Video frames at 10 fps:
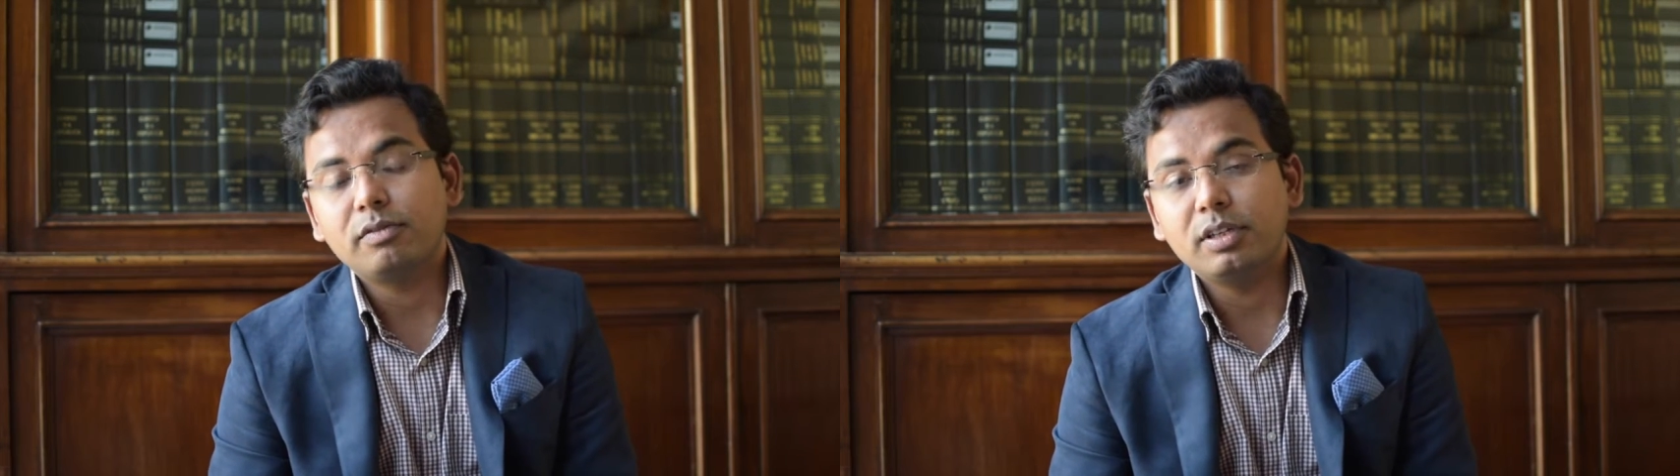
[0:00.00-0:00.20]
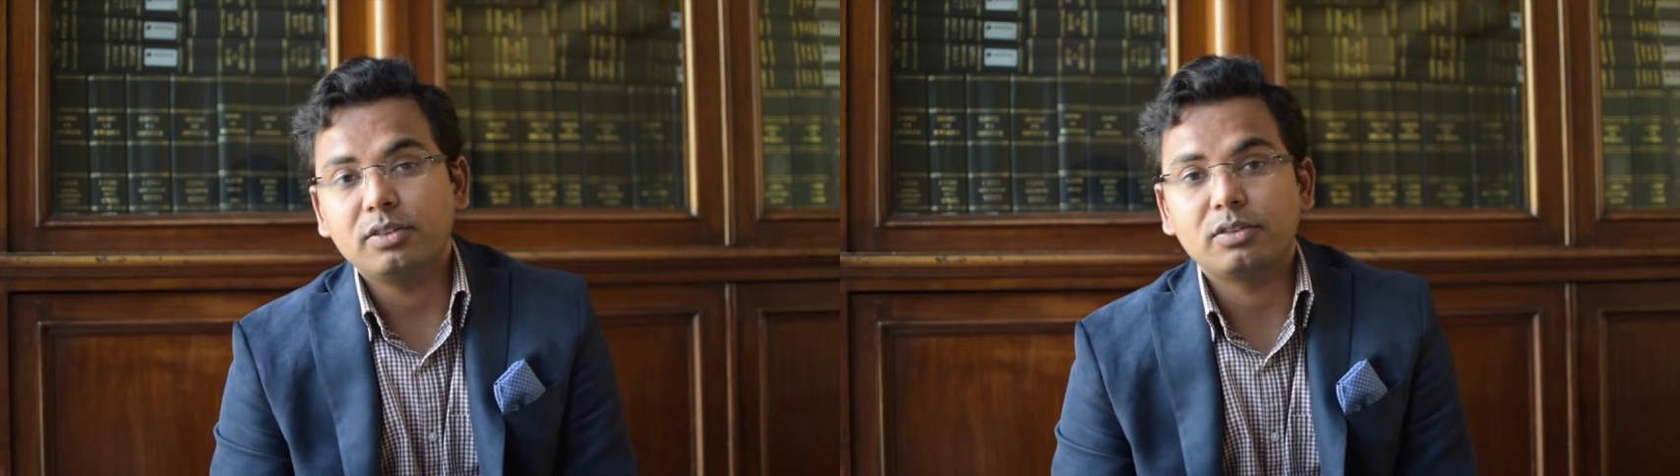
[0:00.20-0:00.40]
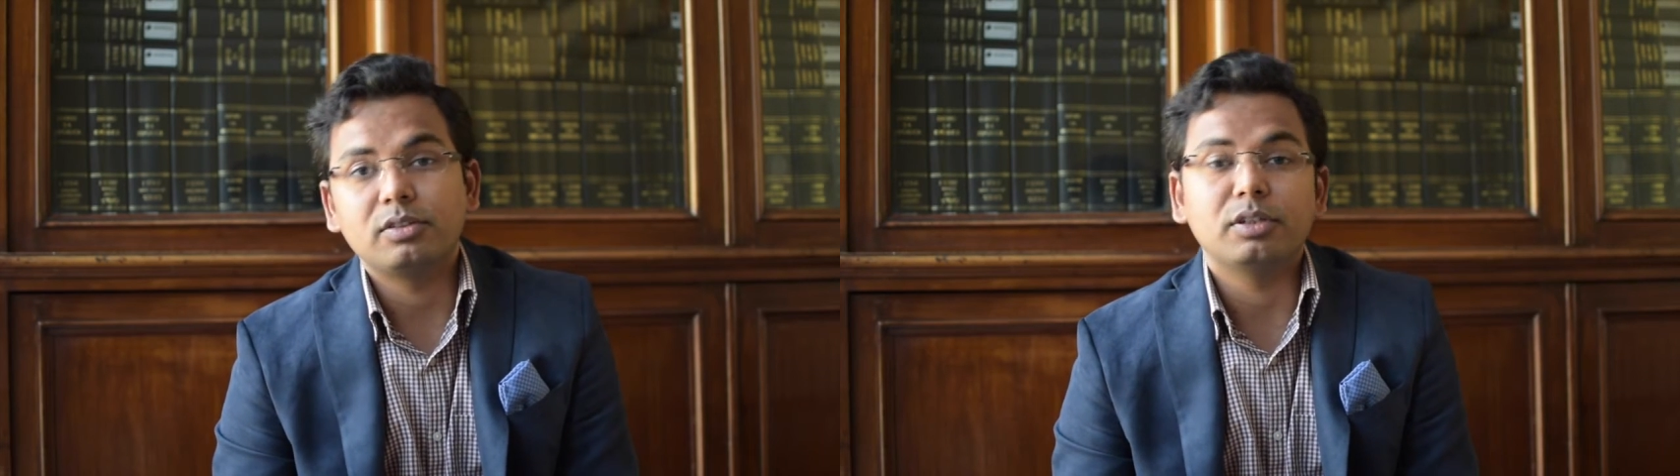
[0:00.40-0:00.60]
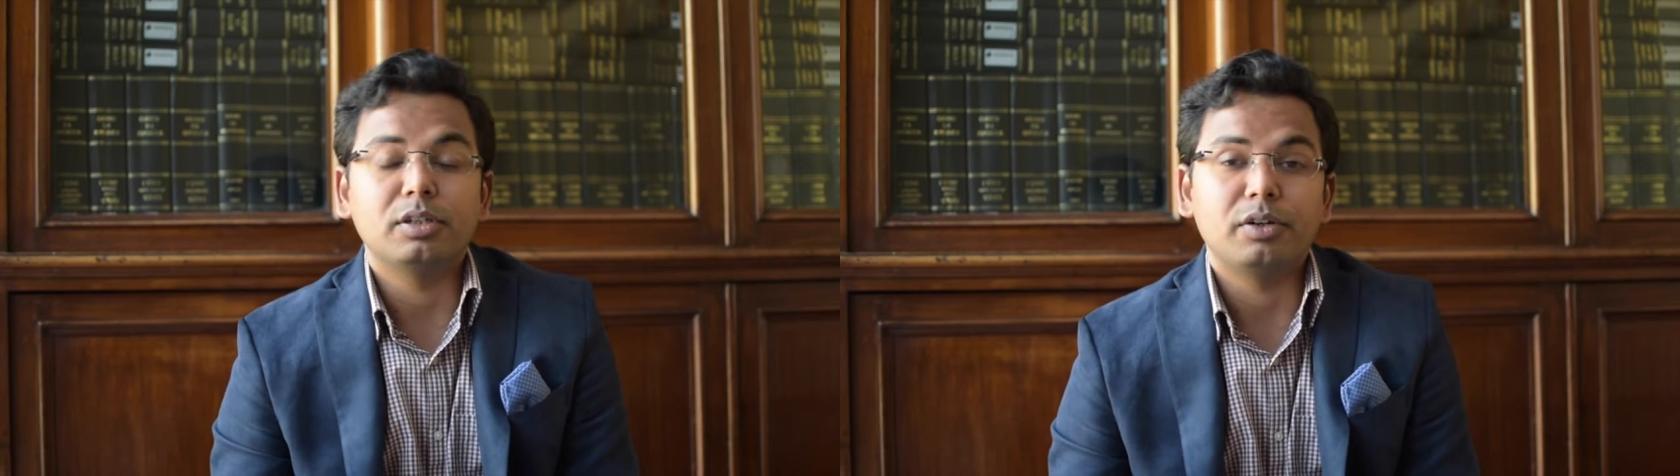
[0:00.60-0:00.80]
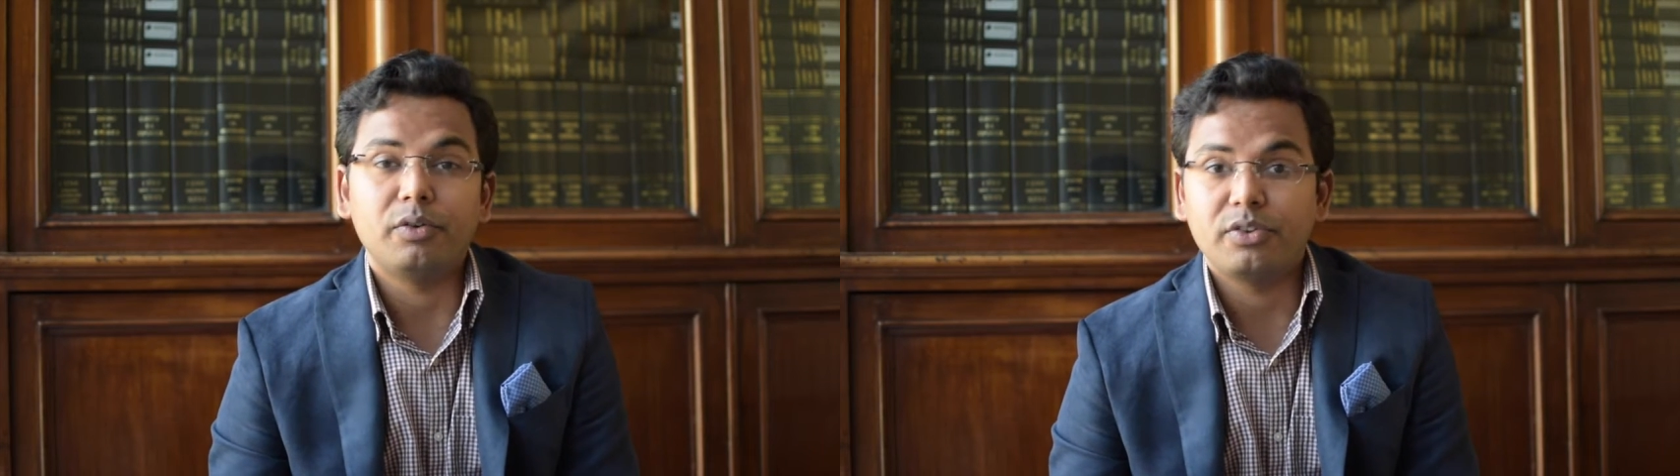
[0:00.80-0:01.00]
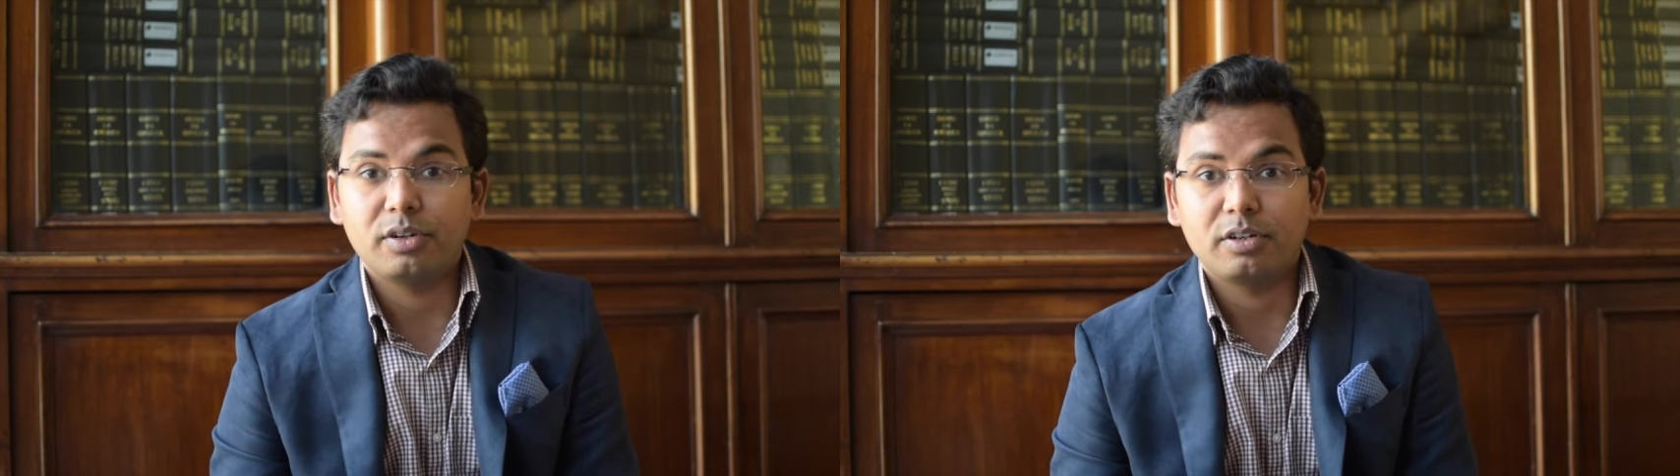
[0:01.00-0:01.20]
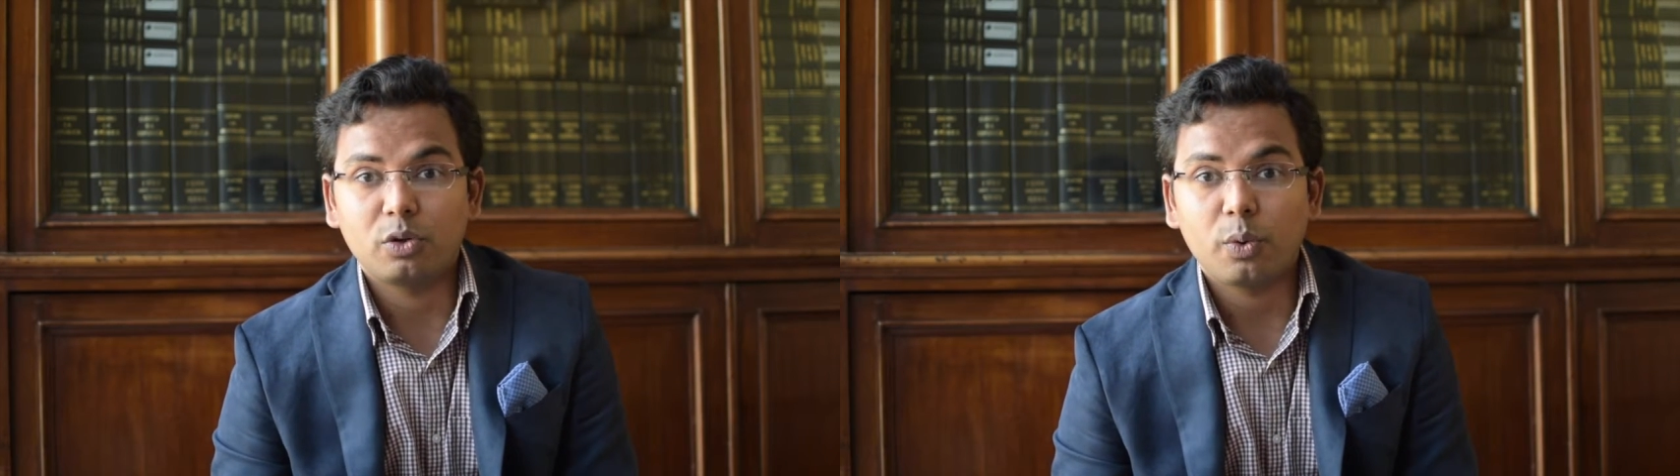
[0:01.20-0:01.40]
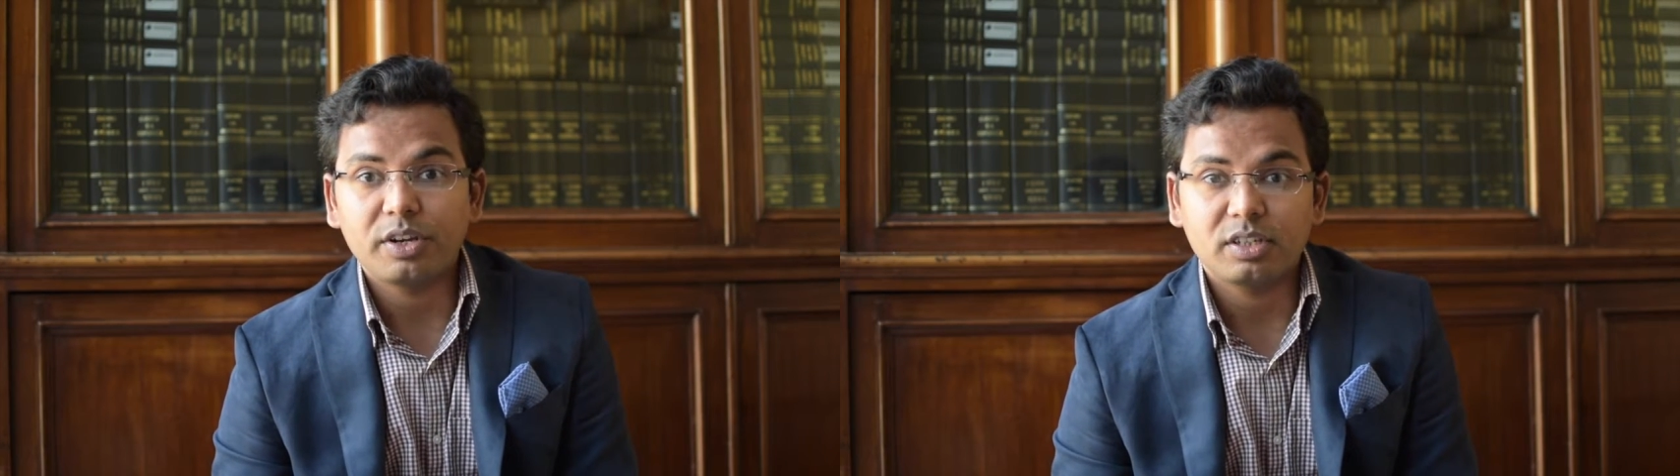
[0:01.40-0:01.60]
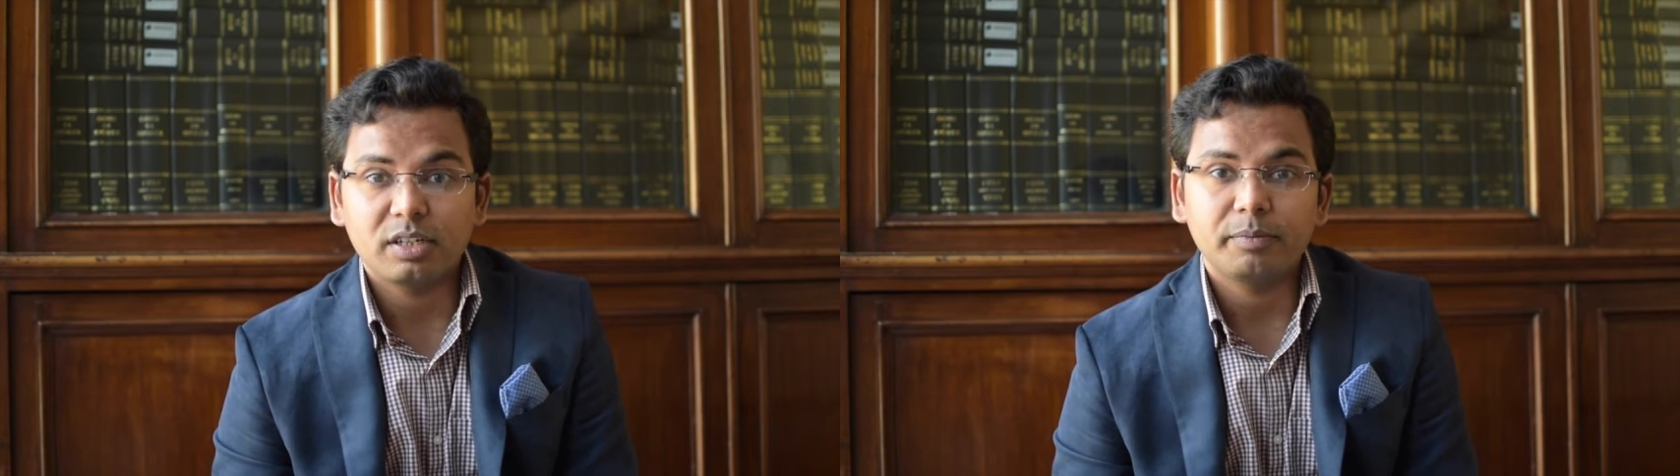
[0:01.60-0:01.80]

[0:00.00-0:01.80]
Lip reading: this research question.